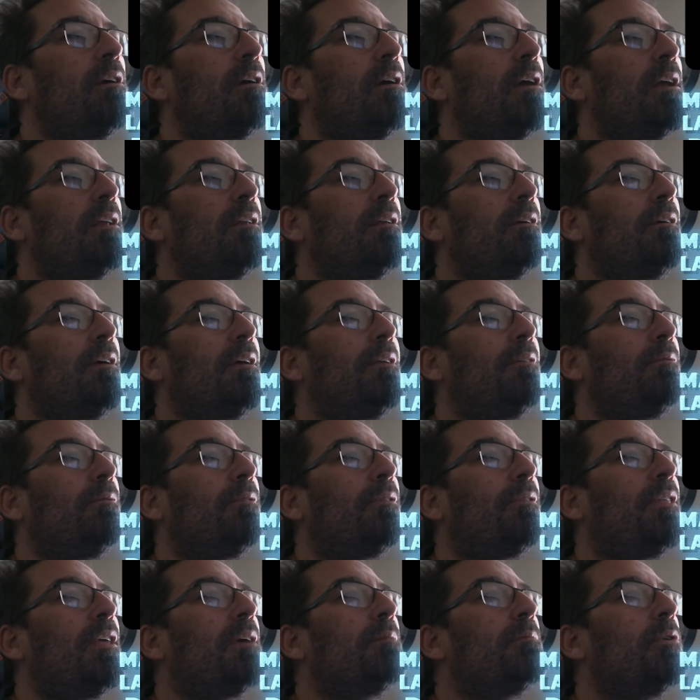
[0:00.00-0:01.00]
I don't
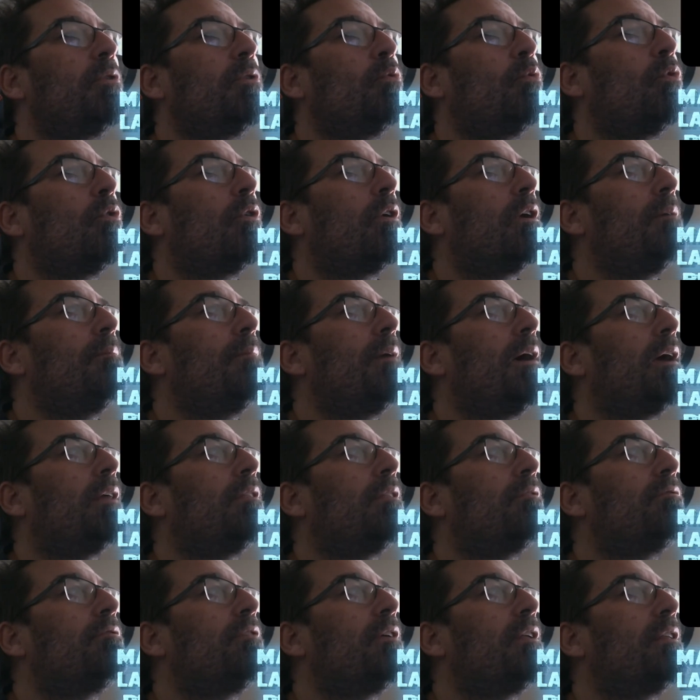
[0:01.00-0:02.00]
think I'm going to worry about the
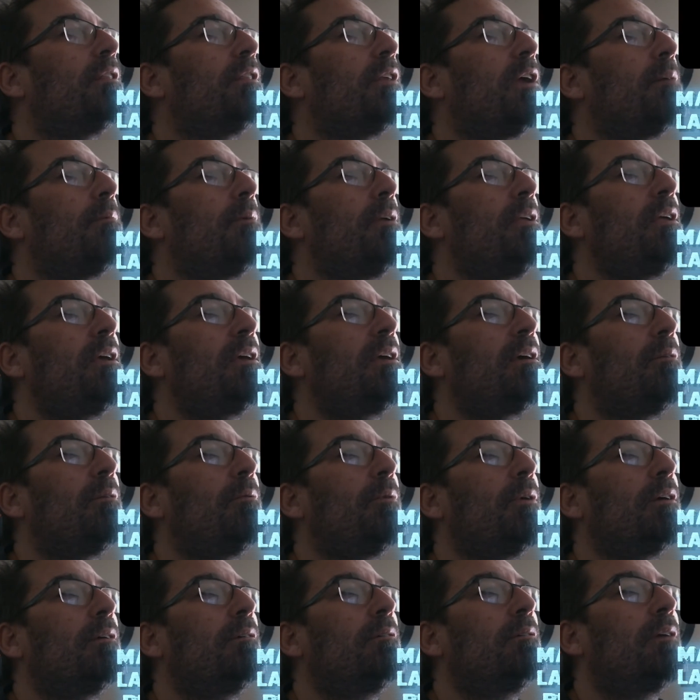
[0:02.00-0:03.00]
fillet there, but yeah, I
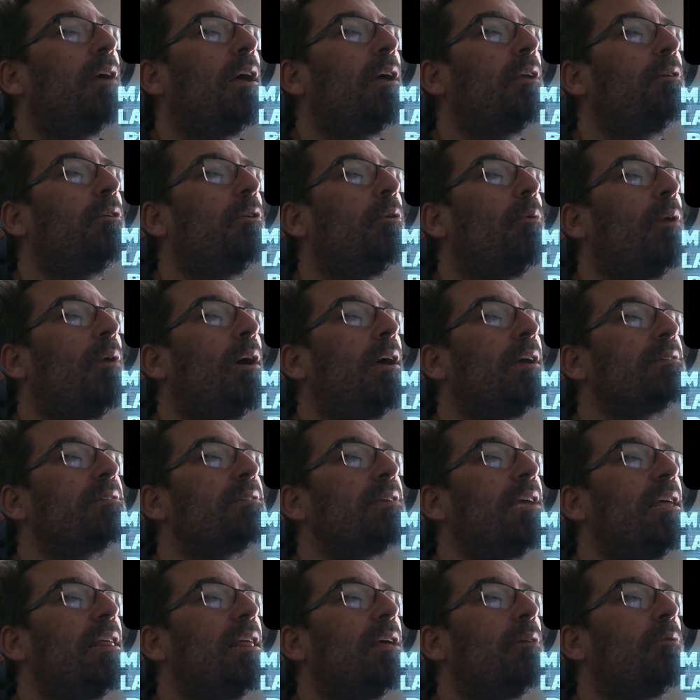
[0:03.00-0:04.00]
will. I don't know why I
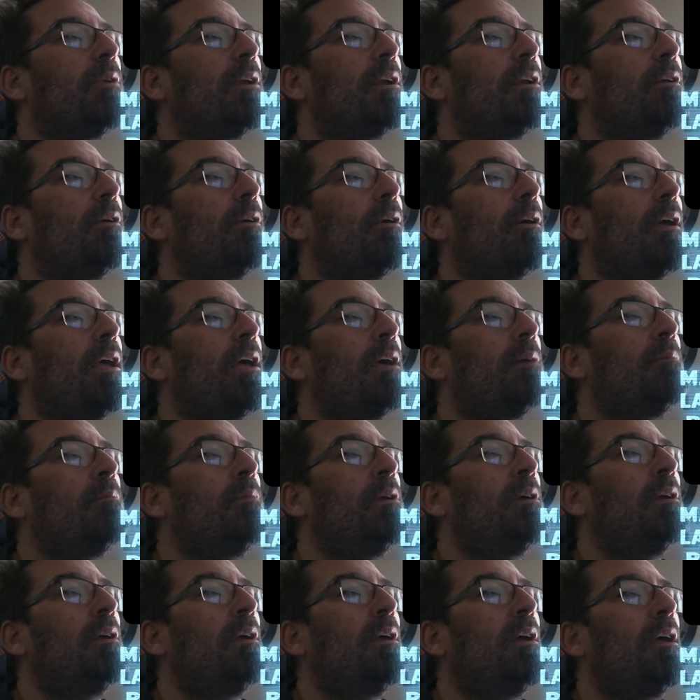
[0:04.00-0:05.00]
say that when I know I am.
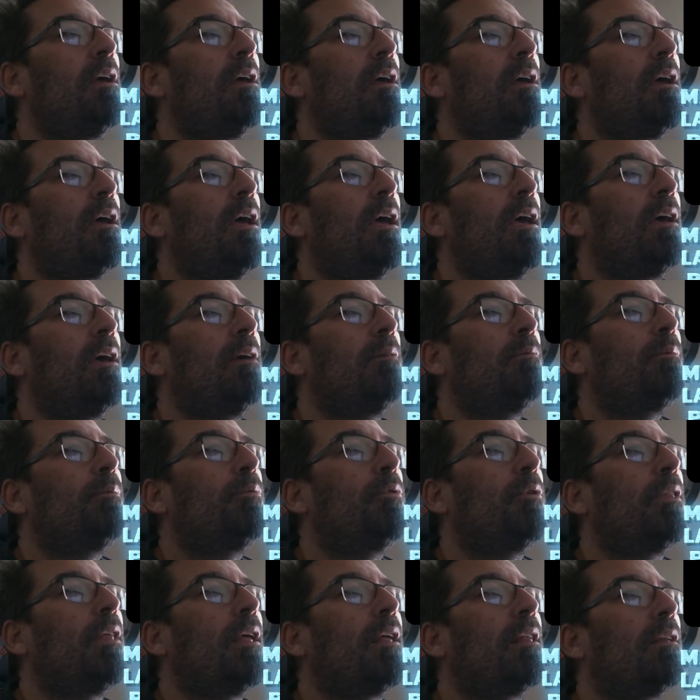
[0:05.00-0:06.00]
And we'll
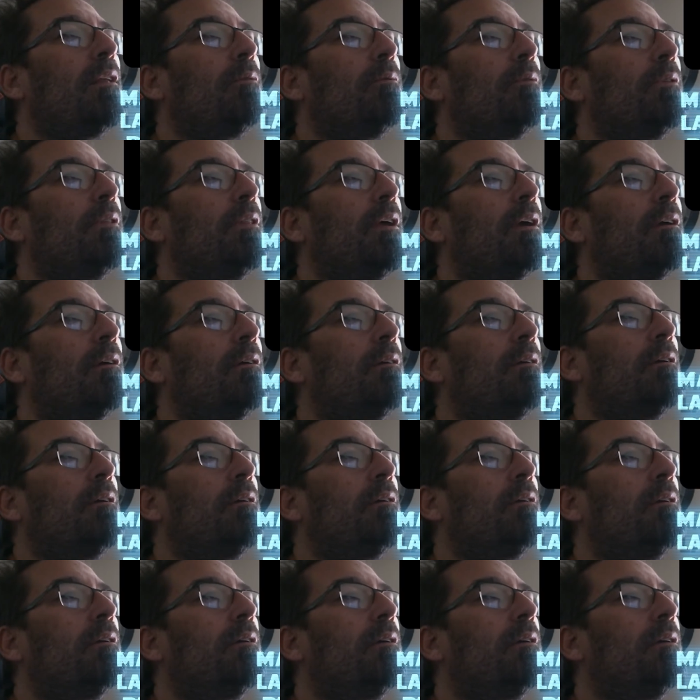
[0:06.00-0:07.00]
put that little one there.
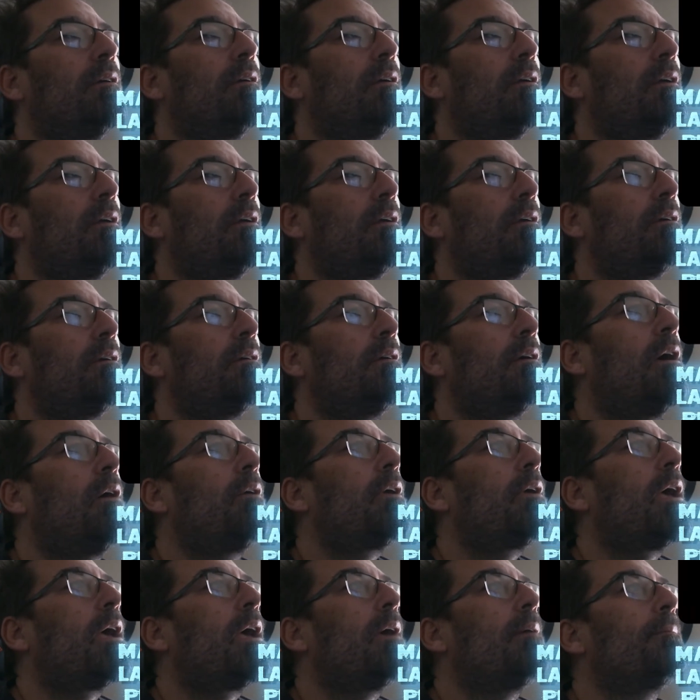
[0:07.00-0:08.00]

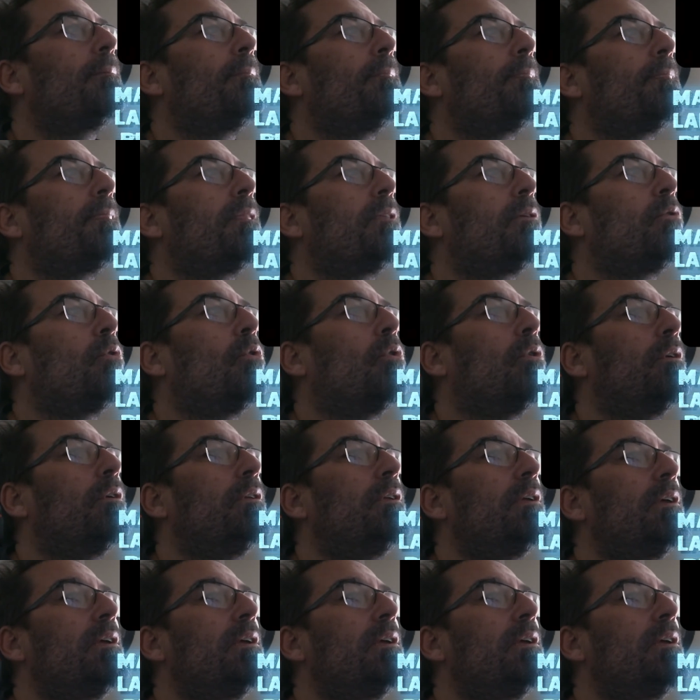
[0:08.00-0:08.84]
Okay, cool.